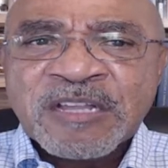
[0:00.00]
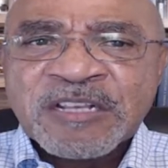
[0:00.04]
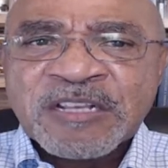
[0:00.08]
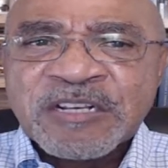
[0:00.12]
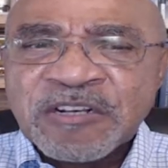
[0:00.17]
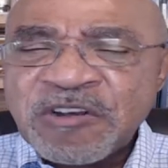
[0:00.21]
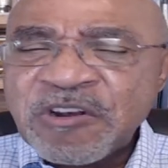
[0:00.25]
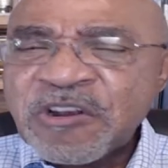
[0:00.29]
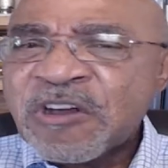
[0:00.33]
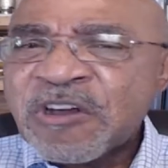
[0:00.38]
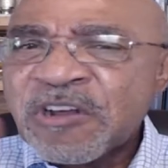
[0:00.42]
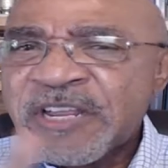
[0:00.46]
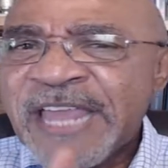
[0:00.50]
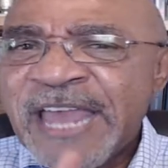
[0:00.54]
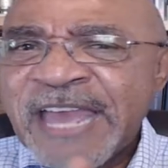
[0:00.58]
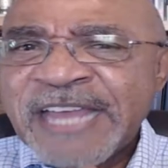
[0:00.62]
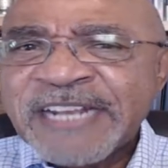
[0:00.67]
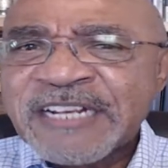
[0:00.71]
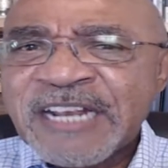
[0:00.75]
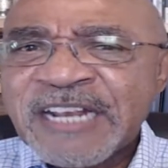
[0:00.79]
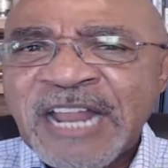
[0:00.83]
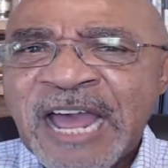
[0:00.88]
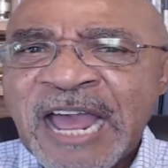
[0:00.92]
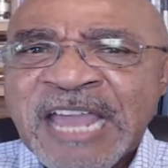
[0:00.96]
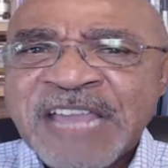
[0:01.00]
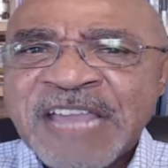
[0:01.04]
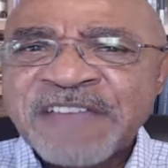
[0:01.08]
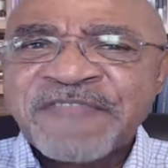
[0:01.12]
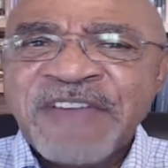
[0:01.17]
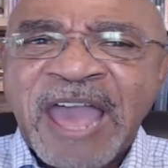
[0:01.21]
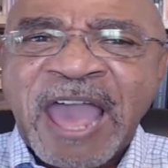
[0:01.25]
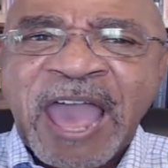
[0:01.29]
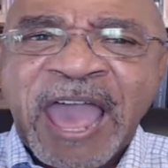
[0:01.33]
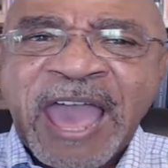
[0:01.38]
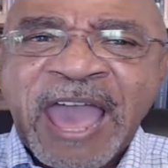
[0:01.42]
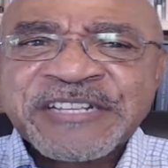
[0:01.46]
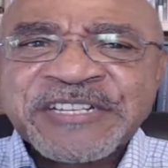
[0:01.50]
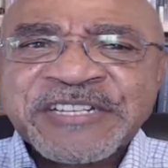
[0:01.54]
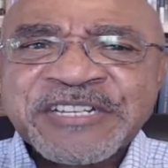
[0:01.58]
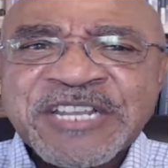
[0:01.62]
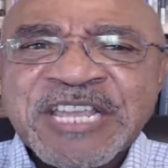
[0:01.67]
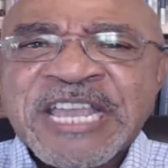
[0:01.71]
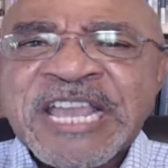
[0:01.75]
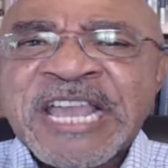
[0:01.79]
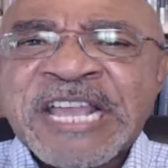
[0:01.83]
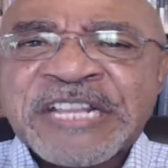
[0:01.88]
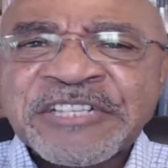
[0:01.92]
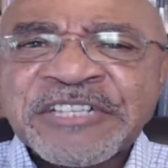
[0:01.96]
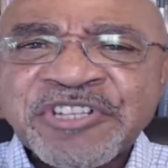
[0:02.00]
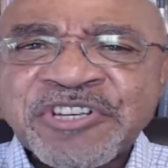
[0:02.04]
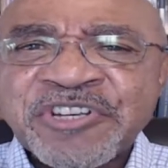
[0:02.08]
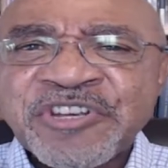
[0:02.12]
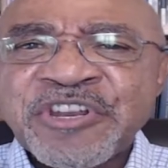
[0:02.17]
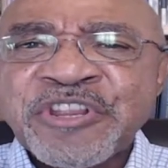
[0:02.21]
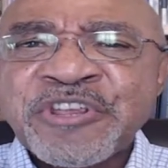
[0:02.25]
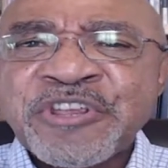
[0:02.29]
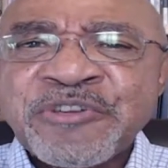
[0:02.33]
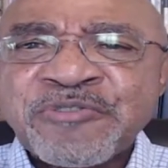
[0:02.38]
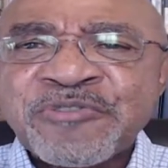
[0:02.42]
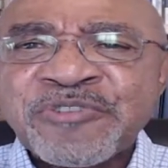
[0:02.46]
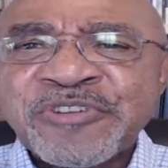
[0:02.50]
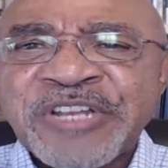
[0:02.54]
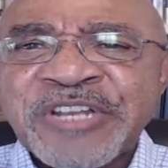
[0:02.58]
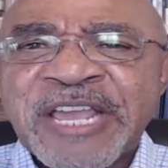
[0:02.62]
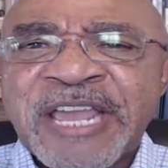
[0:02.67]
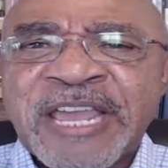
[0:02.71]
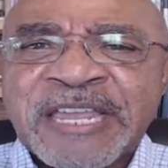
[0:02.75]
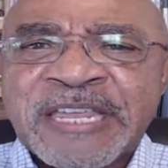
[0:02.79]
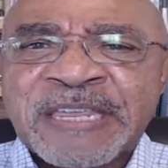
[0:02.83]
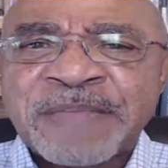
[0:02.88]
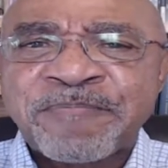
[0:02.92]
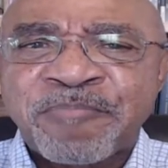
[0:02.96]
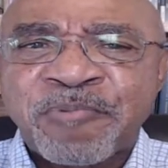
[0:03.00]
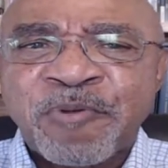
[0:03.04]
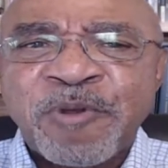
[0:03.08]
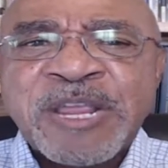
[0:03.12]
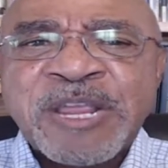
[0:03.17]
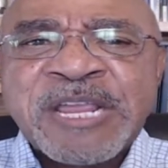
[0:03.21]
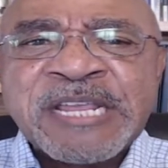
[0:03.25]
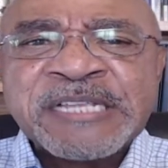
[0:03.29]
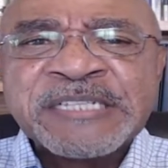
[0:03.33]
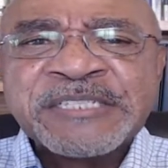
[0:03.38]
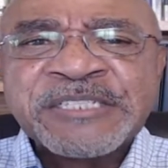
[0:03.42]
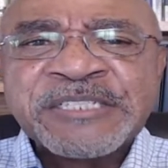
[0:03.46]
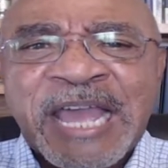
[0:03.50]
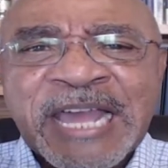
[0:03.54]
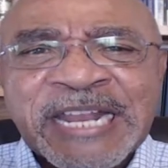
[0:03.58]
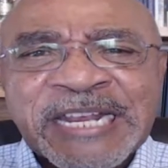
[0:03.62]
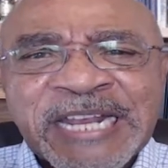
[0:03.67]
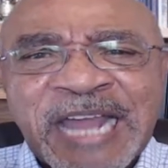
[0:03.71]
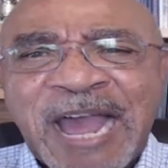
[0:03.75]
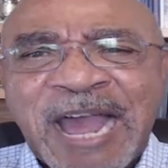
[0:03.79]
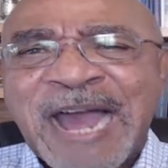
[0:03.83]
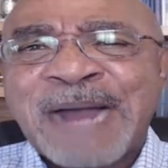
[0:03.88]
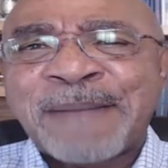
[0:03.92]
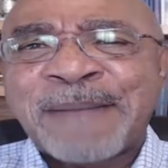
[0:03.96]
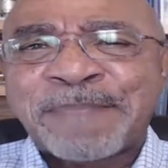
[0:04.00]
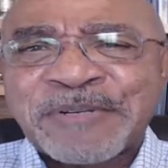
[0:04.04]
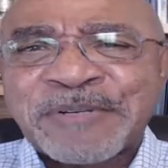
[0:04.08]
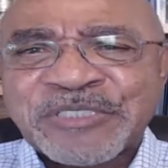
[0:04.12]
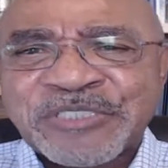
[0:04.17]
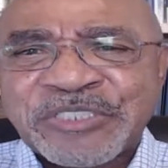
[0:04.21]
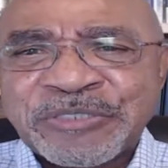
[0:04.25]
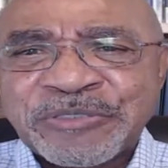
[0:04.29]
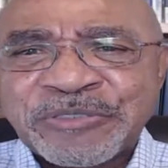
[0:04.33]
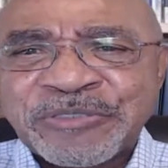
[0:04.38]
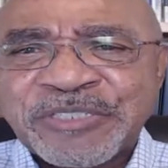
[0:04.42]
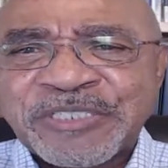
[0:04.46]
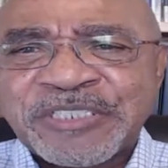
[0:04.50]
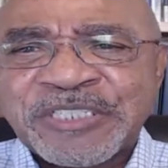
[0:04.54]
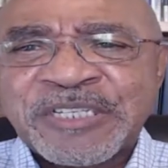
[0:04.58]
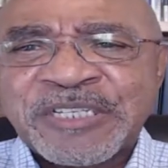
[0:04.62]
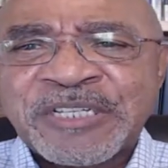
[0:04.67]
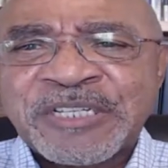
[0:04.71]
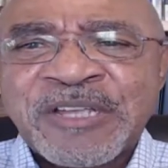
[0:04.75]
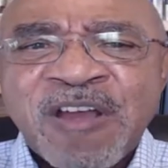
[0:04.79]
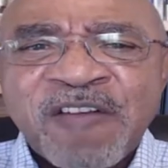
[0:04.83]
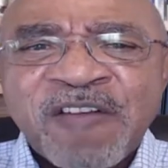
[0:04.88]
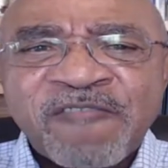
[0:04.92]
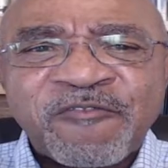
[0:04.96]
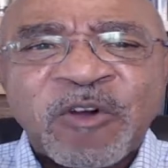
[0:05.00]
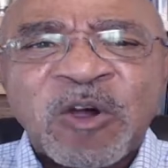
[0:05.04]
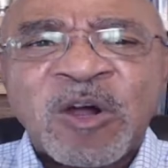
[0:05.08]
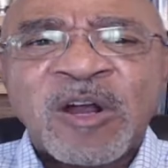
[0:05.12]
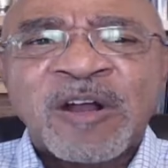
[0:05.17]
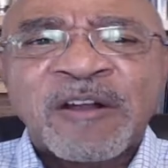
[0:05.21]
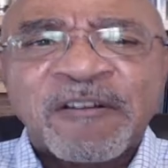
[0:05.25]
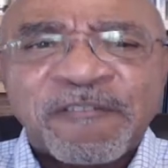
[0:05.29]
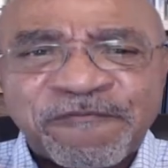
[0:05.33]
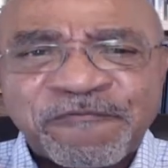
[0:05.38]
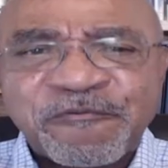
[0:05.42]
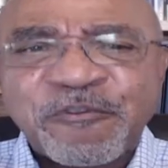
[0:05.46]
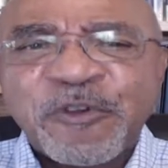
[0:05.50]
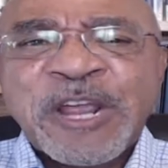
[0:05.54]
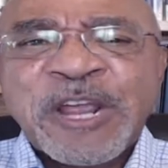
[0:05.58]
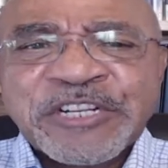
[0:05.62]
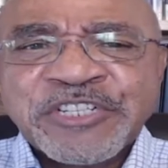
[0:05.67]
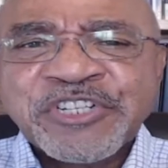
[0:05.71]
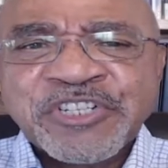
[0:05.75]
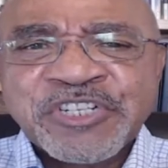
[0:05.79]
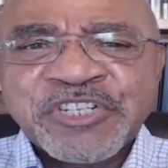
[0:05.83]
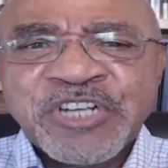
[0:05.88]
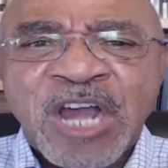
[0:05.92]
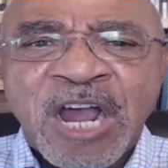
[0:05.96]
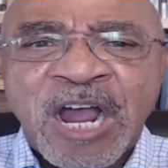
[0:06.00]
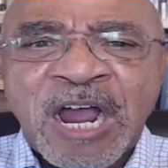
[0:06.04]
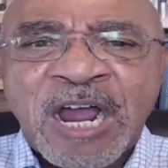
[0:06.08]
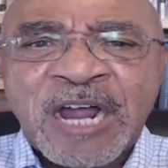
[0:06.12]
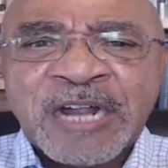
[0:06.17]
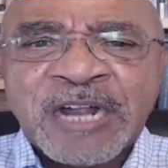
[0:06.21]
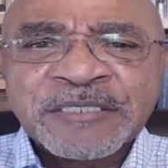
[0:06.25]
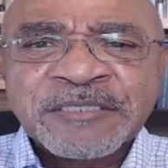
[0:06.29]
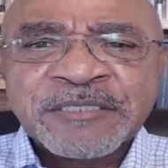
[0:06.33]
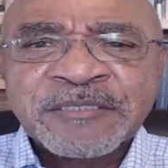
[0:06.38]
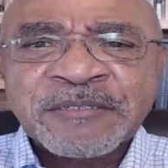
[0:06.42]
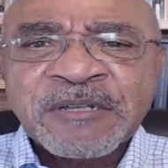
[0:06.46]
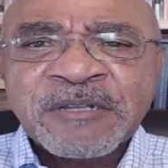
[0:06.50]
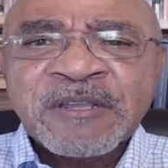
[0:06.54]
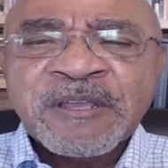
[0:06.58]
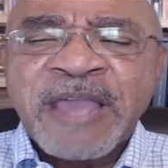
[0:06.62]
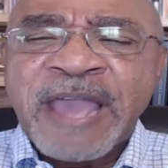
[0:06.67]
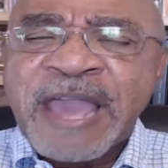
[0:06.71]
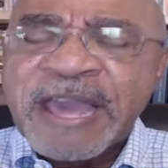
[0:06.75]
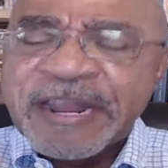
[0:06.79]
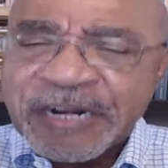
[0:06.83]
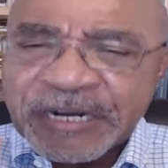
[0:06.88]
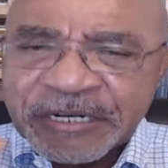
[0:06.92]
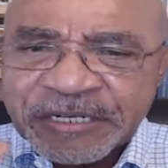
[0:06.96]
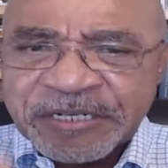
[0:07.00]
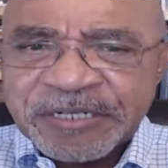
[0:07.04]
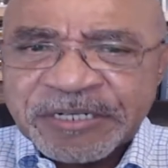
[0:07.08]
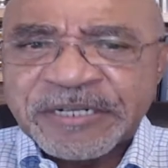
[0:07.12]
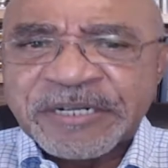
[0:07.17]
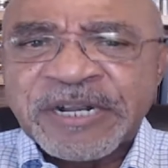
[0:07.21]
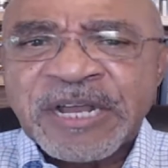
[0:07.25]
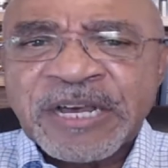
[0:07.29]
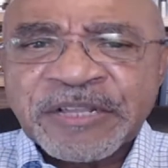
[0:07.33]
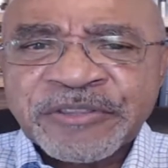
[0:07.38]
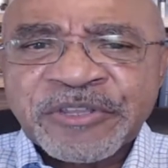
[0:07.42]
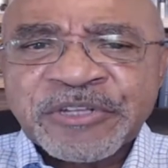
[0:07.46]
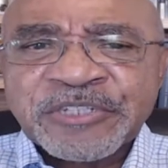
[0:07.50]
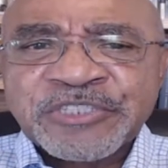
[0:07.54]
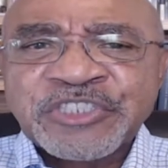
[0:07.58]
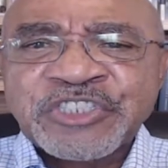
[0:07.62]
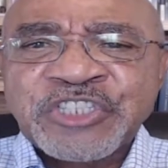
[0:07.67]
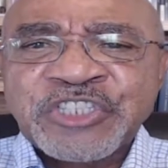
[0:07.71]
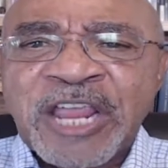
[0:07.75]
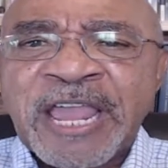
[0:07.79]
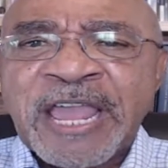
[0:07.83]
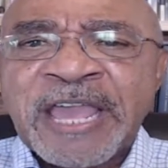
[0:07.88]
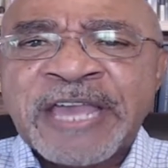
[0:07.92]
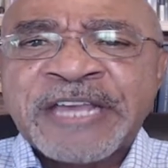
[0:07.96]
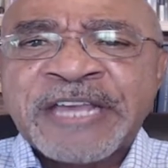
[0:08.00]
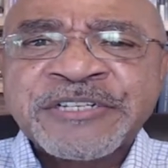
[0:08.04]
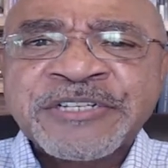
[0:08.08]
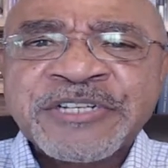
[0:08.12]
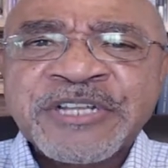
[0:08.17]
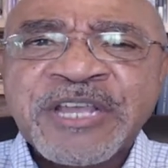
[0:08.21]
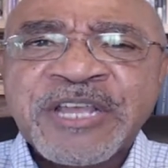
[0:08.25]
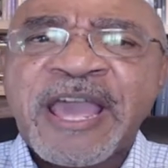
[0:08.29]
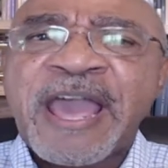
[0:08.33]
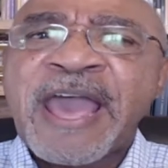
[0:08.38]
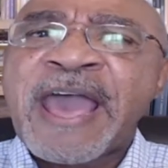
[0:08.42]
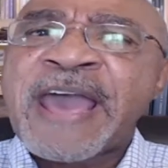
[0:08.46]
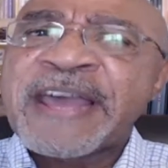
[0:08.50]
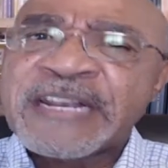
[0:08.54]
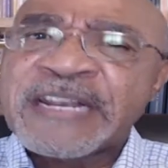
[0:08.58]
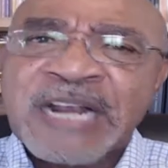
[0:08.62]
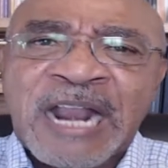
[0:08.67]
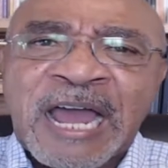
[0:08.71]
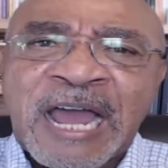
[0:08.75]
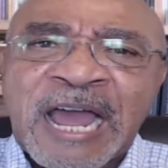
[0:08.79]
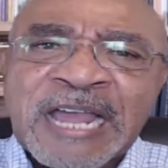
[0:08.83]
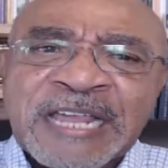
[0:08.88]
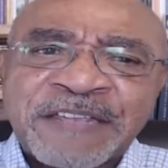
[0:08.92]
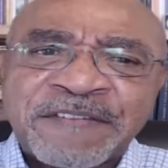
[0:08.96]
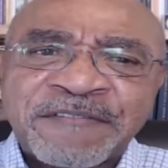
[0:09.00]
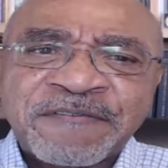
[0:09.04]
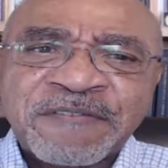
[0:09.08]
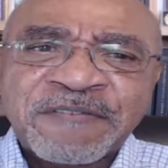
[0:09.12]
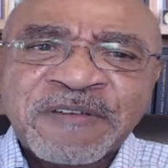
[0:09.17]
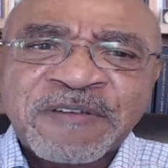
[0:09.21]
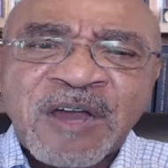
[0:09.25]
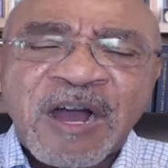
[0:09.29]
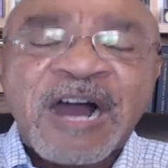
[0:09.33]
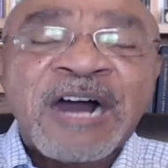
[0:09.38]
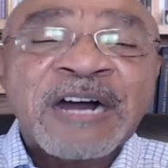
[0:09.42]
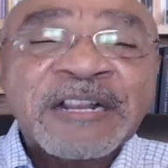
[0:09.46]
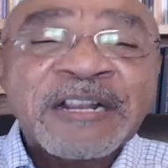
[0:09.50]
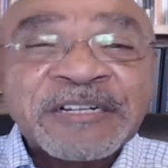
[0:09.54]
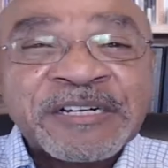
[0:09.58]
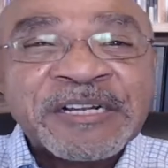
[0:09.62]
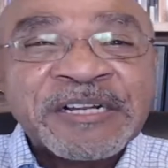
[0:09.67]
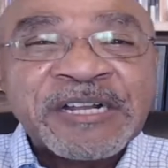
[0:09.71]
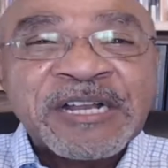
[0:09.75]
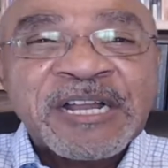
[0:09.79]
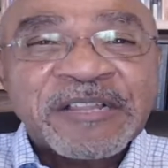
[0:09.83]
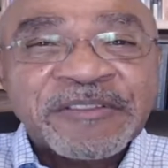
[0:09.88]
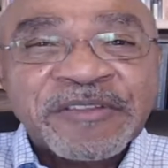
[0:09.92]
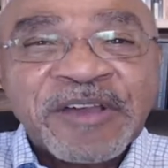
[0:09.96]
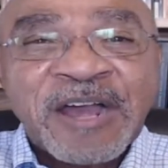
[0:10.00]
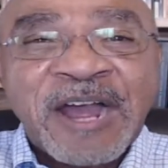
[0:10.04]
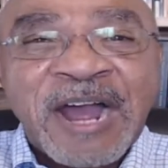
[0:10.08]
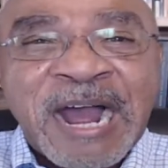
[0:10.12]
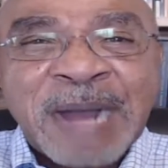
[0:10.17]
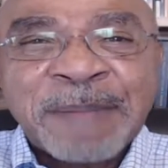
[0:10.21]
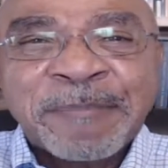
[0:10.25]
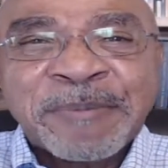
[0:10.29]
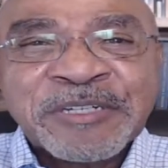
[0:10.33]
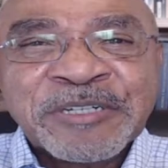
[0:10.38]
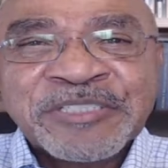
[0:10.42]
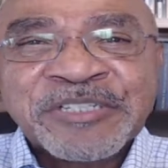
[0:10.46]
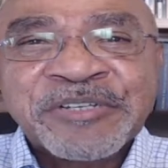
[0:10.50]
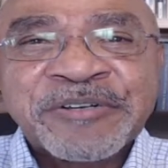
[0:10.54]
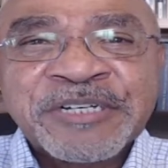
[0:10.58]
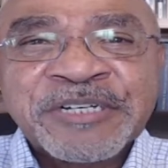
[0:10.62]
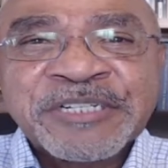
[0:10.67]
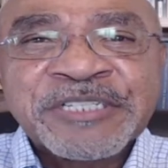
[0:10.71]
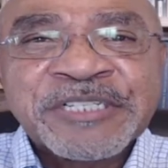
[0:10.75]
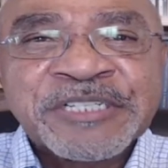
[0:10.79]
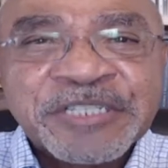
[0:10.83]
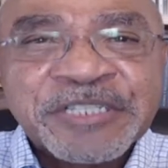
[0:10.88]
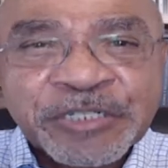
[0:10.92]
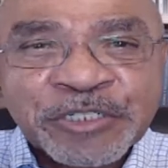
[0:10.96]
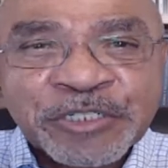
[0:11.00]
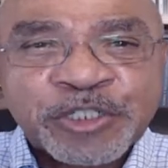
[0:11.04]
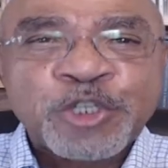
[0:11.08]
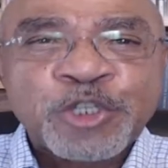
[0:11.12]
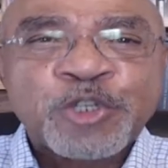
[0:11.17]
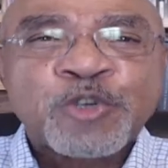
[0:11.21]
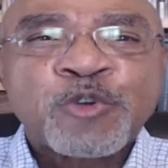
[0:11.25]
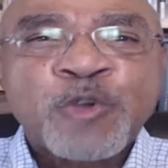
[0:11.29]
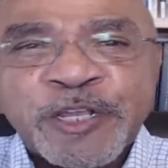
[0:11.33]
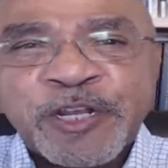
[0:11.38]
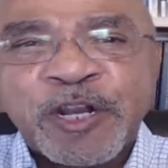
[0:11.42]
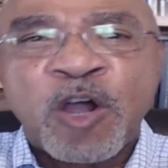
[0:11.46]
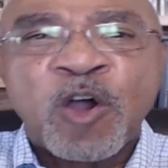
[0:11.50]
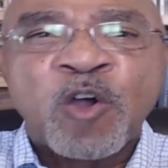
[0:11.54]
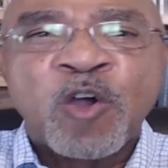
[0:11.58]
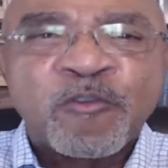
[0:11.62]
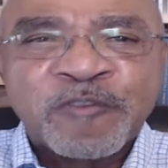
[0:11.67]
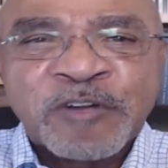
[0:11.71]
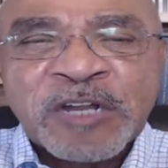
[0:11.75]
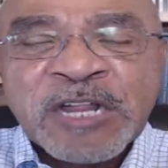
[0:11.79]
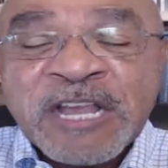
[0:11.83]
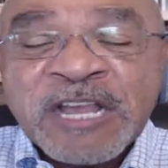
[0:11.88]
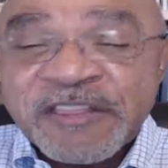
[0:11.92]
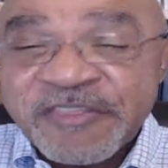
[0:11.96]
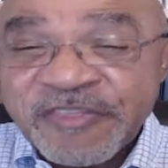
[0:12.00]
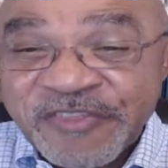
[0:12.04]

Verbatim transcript: Look at life as each new day brings an opportunity for a fresh start and another chance at life, another opportunity to do it over.